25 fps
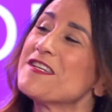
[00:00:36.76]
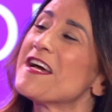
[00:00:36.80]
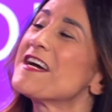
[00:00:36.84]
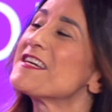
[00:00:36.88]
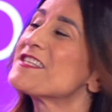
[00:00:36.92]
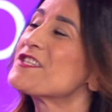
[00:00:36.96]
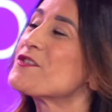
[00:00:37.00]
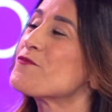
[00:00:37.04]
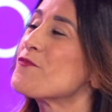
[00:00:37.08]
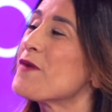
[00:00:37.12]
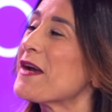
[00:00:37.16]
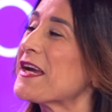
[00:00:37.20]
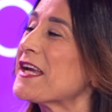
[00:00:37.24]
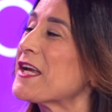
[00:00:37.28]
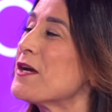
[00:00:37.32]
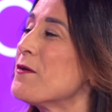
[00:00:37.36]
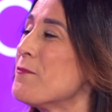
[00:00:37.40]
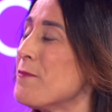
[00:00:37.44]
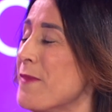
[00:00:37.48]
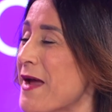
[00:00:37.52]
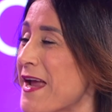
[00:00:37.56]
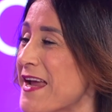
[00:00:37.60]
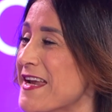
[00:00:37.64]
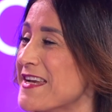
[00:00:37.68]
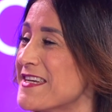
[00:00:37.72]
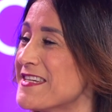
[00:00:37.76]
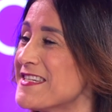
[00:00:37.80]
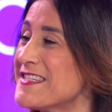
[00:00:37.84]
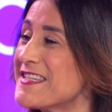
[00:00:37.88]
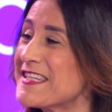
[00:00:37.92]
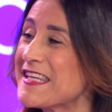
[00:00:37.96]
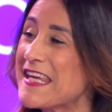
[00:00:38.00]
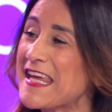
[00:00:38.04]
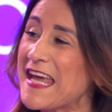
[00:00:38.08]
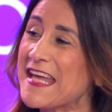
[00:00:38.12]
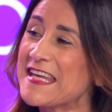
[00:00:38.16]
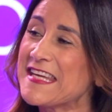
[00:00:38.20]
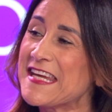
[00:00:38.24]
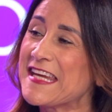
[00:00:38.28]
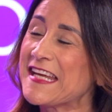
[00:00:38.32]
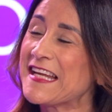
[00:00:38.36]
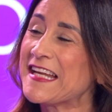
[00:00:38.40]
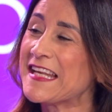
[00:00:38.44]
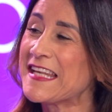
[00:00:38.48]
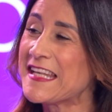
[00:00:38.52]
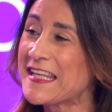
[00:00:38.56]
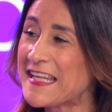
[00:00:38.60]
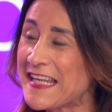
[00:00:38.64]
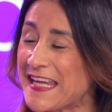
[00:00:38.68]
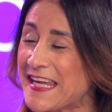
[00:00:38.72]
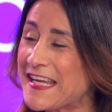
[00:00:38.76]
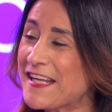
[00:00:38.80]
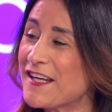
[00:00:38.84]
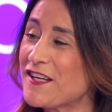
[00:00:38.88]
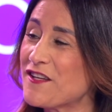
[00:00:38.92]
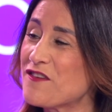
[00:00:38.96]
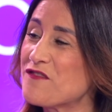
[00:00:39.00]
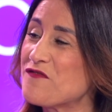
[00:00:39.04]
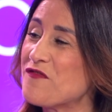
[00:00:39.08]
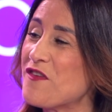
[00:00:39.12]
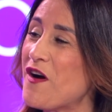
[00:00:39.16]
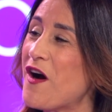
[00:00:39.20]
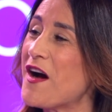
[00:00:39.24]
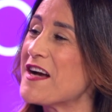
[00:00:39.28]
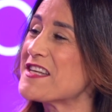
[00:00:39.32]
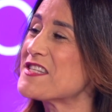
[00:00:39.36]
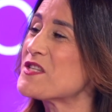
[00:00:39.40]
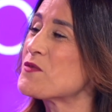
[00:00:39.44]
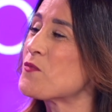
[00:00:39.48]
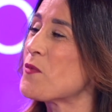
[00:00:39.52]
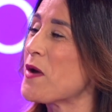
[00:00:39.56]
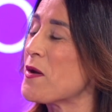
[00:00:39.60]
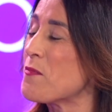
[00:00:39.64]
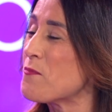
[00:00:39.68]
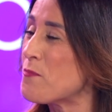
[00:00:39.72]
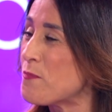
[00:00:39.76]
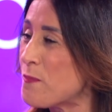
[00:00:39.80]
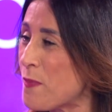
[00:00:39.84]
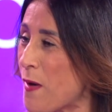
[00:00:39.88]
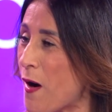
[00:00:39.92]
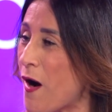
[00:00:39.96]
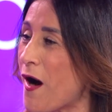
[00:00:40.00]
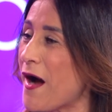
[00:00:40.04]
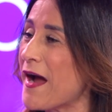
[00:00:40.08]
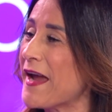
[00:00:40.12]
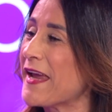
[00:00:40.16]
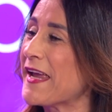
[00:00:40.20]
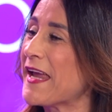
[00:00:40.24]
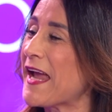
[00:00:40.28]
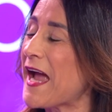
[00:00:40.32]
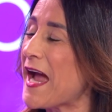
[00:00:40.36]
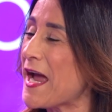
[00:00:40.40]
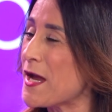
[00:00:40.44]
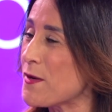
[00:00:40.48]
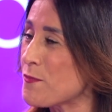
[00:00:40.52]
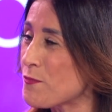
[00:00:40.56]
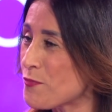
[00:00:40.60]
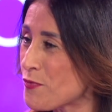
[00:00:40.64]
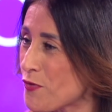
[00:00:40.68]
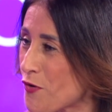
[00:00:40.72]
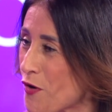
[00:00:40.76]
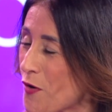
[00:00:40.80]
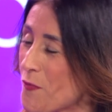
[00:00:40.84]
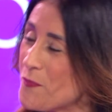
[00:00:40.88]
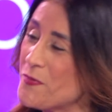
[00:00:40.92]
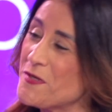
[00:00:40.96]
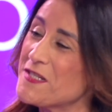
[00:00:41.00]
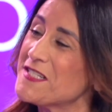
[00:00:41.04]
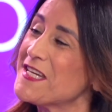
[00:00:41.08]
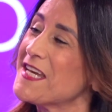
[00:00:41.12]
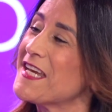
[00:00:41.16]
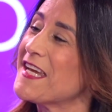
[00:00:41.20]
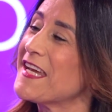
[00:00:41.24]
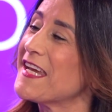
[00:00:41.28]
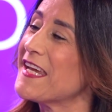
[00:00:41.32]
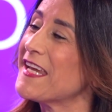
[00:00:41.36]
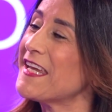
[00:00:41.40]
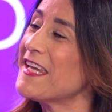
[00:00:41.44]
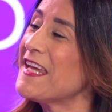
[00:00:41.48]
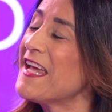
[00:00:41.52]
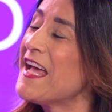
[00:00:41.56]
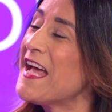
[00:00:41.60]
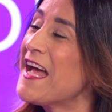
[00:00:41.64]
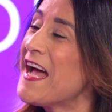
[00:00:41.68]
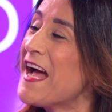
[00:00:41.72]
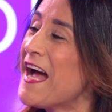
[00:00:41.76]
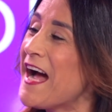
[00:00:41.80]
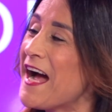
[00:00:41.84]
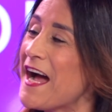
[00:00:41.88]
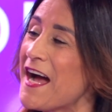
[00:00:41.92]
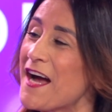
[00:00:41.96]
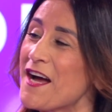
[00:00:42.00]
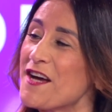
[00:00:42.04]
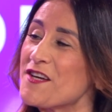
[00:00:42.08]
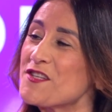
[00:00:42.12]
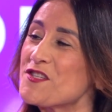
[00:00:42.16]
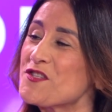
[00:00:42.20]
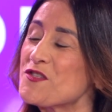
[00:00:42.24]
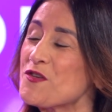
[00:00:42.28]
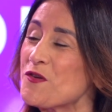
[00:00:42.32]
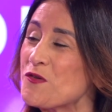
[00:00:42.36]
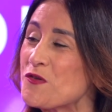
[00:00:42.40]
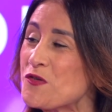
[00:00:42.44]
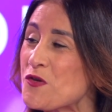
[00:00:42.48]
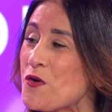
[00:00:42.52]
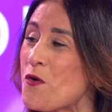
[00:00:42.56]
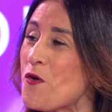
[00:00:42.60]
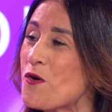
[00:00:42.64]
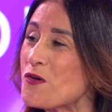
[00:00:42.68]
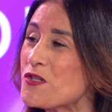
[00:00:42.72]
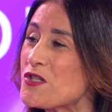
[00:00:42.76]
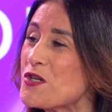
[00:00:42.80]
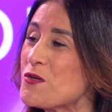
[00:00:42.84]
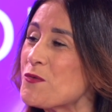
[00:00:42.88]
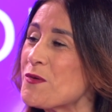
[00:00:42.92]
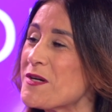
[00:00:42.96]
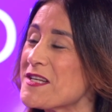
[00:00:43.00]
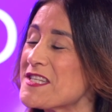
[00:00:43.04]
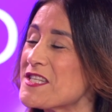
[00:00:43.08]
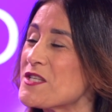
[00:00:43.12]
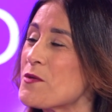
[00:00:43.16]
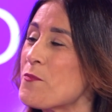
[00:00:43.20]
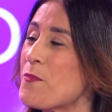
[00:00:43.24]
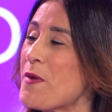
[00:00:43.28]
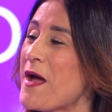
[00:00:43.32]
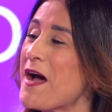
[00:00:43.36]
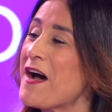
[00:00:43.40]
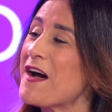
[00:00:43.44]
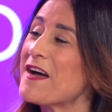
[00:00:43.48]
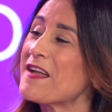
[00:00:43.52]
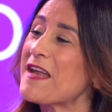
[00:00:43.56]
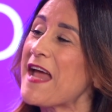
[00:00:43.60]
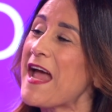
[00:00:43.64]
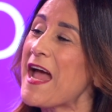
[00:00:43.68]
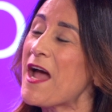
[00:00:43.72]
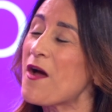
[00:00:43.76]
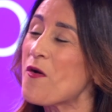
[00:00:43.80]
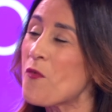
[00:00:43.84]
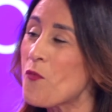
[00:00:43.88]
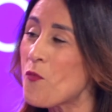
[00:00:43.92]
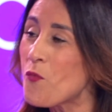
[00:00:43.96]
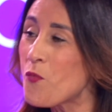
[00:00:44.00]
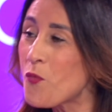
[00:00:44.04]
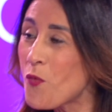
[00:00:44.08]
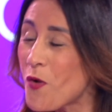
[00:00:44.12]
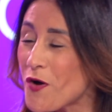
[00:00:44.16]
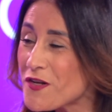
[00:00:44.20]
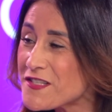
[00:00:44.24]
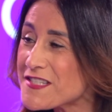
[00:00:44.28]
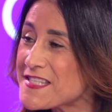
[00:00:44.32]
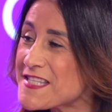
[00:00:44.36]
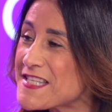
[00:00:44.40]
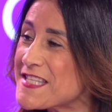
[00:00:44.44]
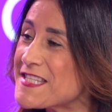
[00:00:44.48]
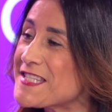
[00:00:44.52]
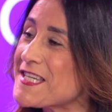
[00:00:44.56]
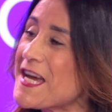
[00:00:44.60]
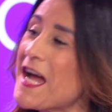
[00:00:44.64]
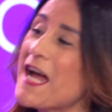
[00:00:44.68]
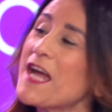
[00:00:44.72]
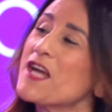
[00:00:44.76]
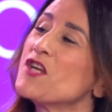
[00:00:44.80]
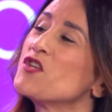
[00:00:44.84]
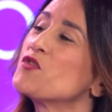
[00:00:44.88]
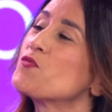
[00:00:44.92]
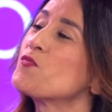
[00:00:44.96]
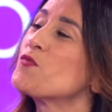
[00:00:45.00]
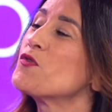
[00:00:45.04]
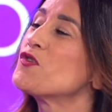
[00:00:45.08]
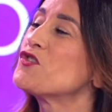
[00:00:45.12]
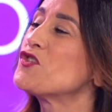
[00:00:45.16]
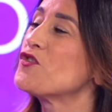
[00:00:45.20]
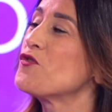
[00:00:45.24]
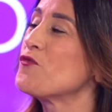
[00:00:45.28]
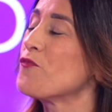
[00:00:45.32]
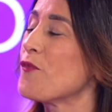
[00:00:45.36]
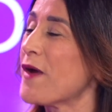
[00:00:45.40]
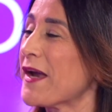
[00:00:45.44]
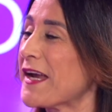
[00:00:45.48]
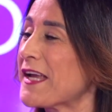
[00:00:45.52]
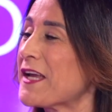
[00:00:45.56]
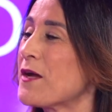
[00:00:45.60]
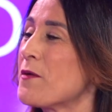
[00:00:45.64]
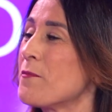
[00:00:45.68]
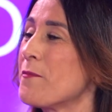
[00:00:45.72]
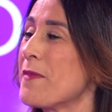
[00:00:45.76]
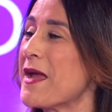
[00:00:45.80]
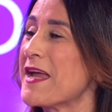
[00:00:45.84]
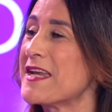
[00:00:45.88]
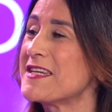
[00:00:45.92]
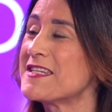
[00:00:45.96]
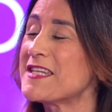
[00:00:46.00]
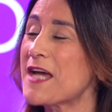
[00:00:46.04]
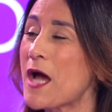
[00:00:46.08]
does recommend getting legal advice when buying a property. So talk to us about at what stage would you recommend